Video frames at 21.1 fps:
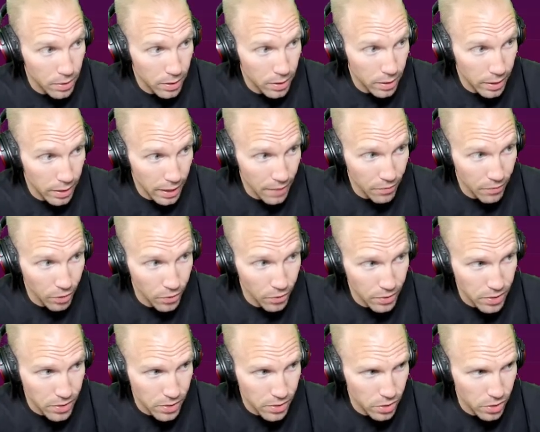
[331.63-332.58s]
even though
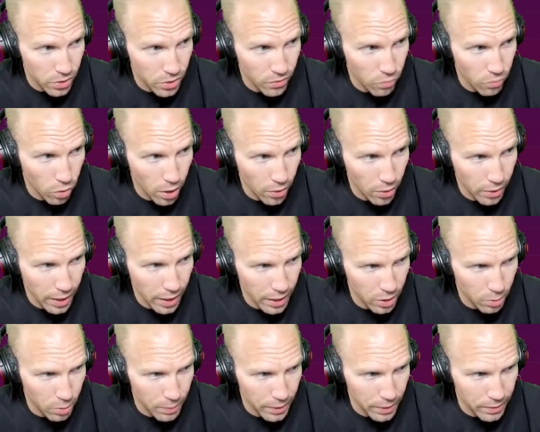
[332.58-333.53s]
this is a new 4-hour
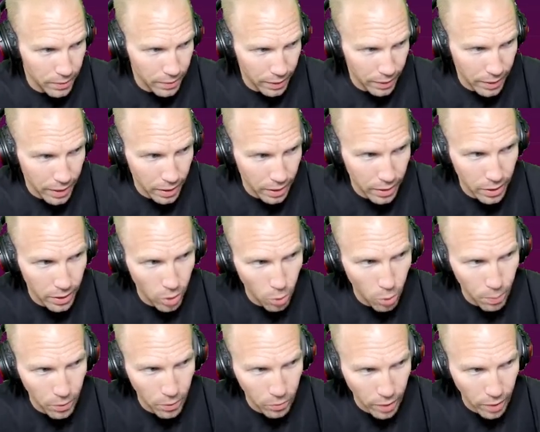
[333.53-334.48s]
candle, but it
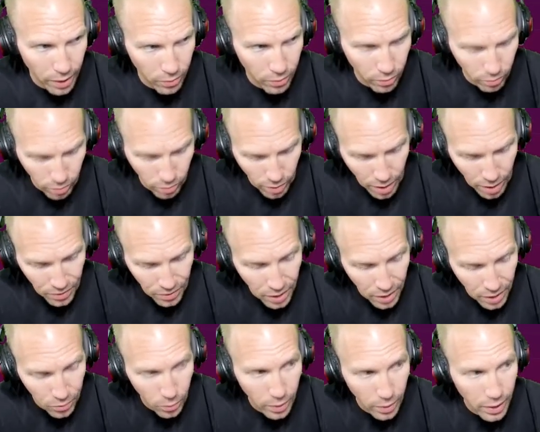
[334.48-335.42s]
opened right around the
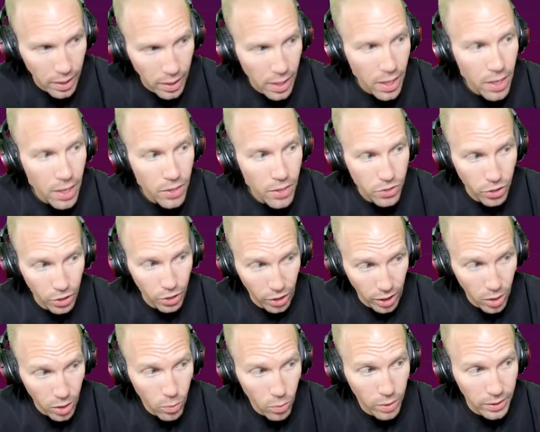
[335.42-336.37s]
other one. So you're
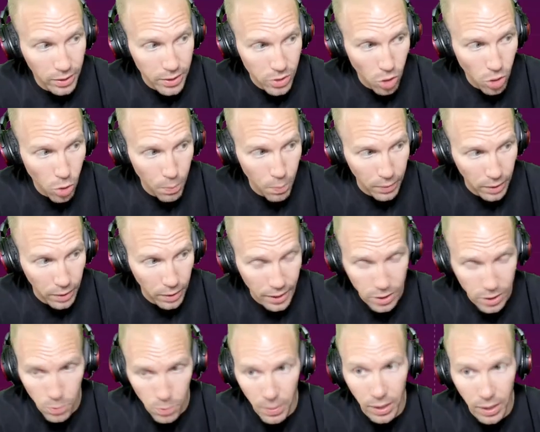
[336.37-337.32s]
going to want these open
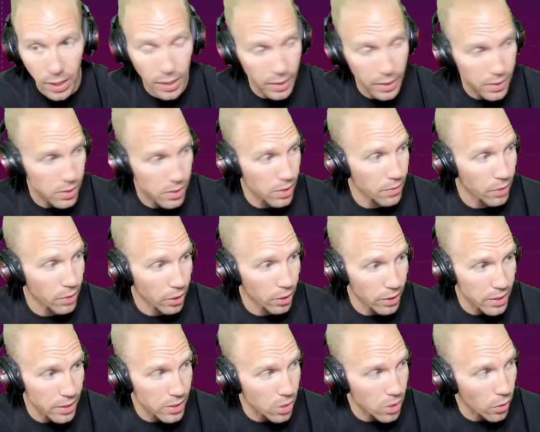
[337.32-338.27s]
lines, because there
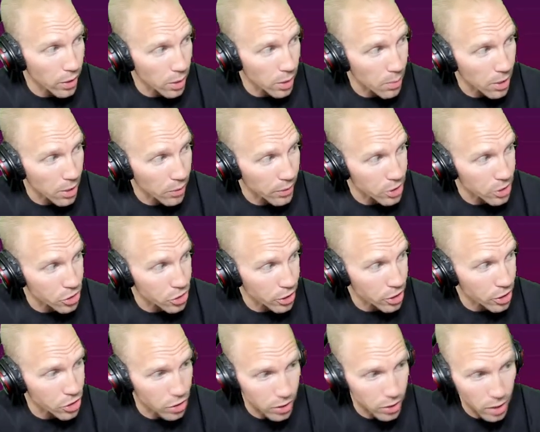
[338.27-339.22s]
is going to be a
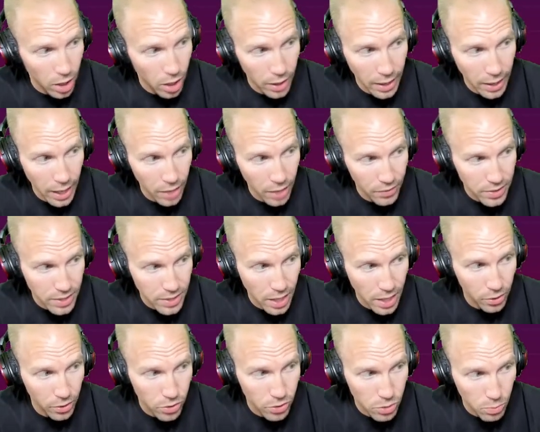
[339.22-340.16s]
restriction on how these
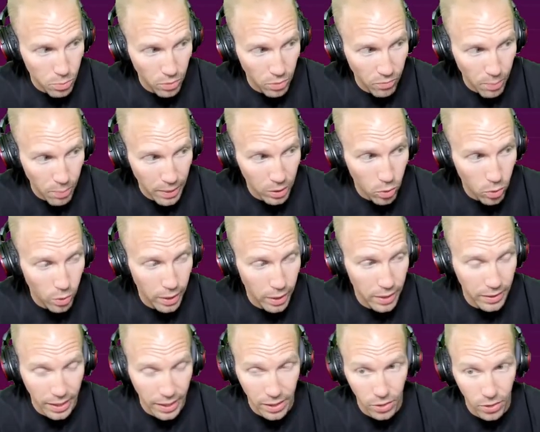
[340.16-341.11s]
algos move
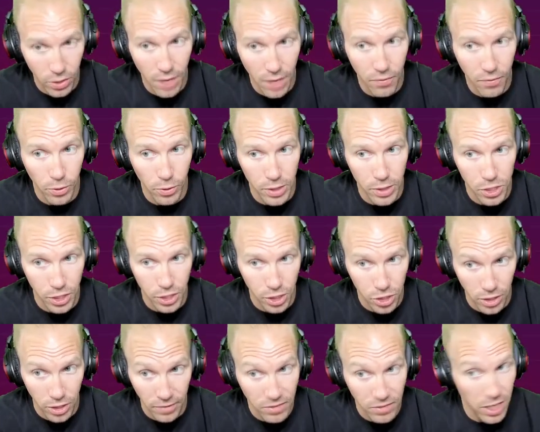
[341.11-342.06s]
Bitcoin. They do have a
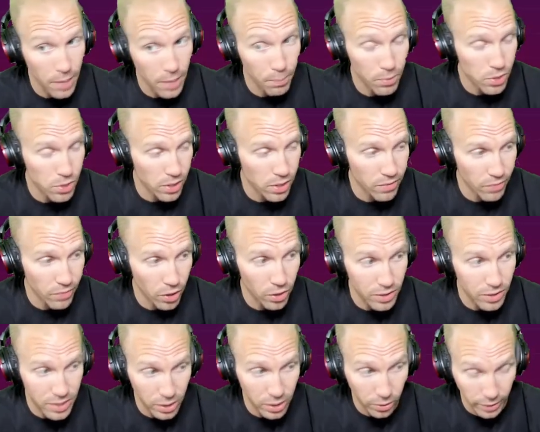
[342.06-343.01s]
restriction of 10%
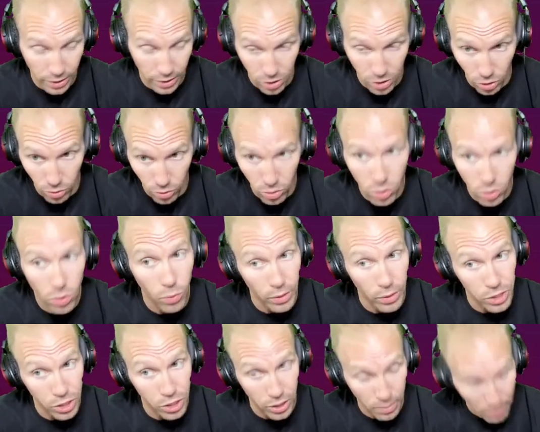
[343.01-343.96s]
volatility total,
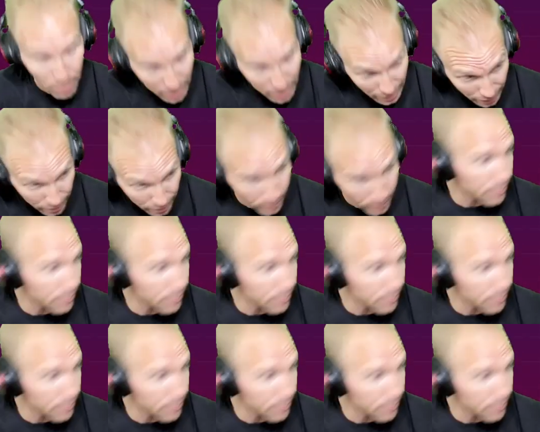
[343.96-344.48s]
which could mean